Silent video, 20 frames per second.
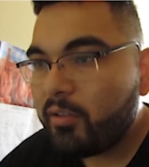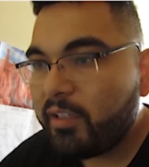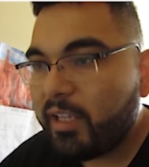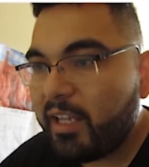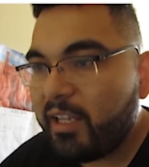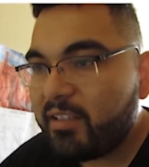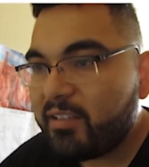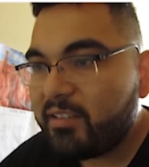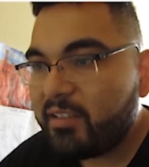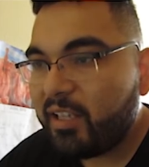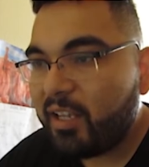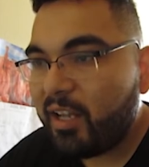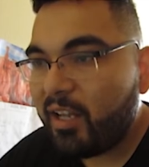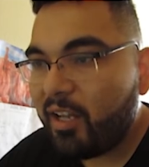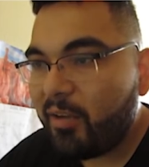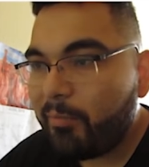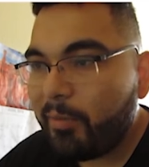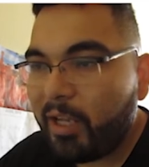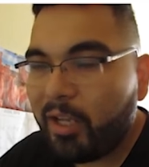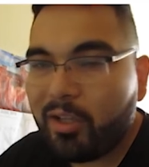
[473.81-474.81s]

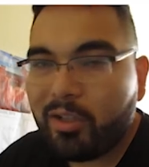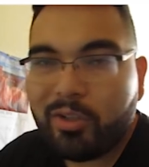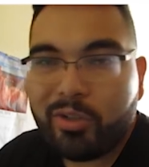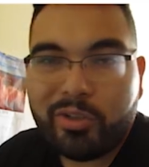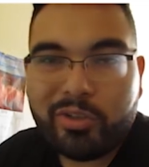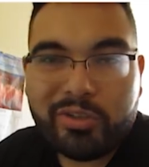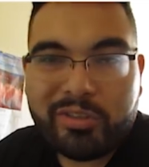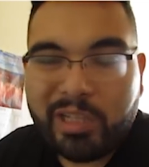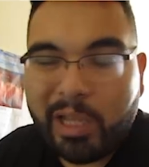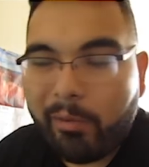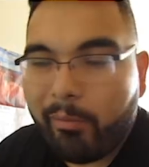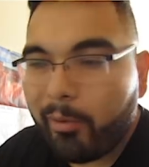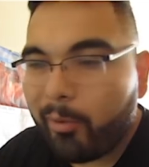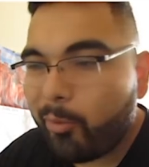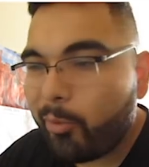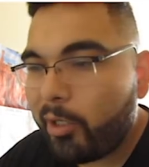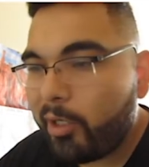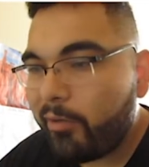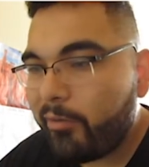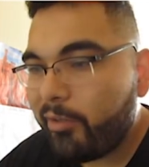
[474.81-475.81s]
Desktop, I don't know, you save it
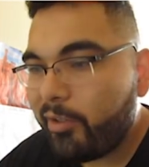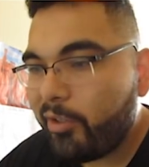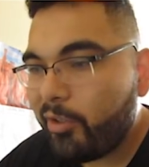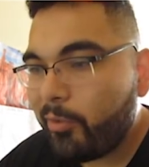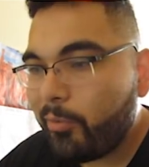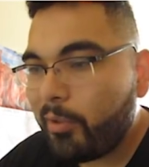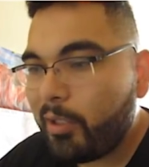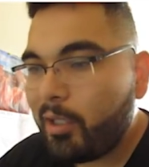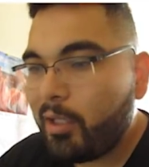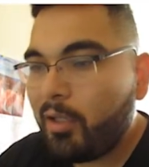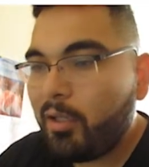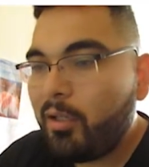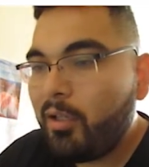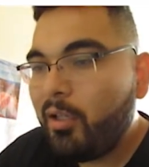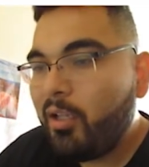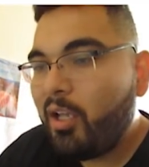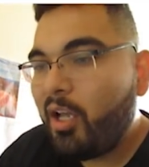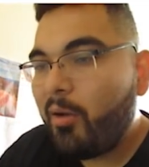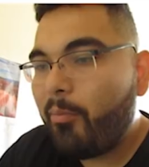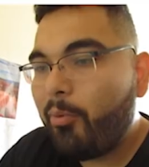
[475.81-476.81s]
wherever you want.
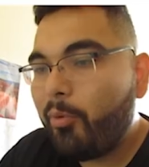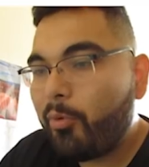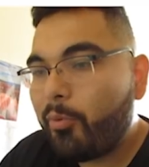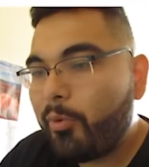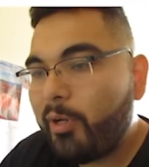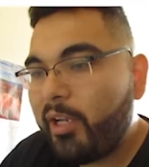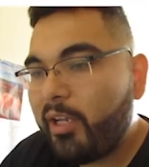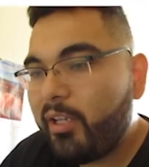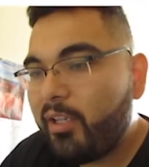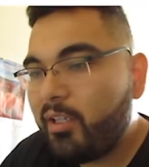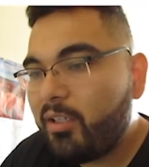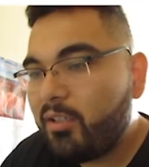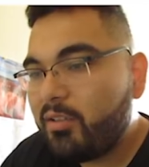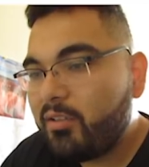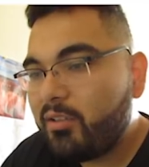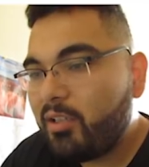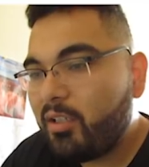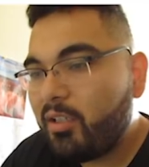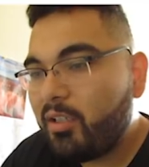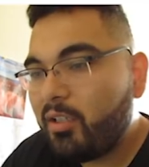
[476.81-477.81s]
I put Reyes
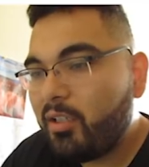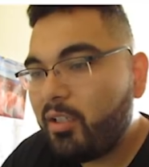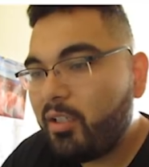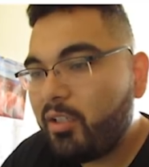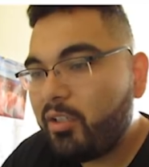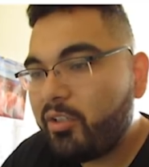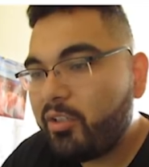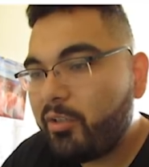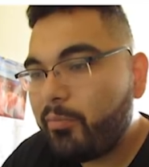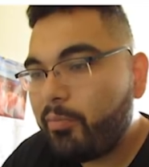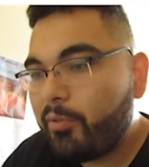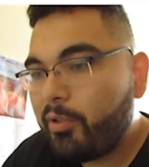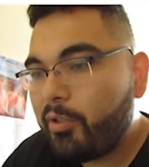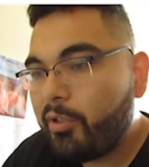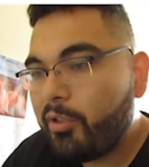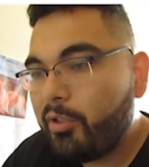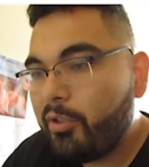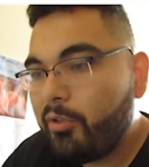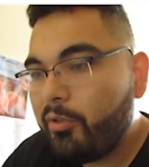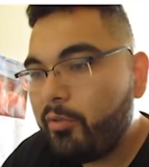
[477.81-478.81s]
The
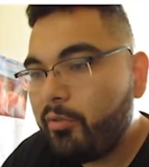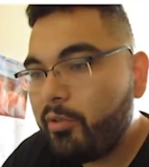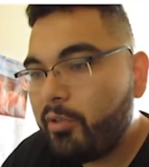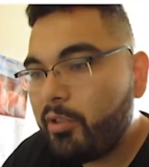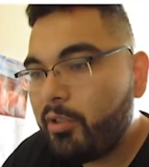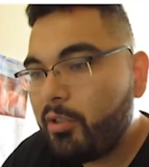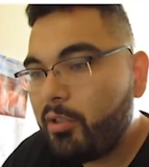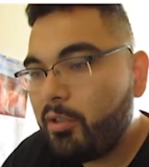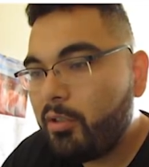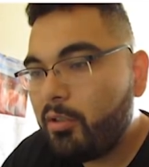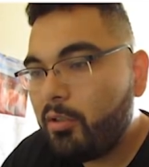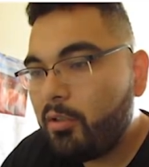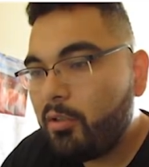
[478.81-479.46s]
Entrepreneur,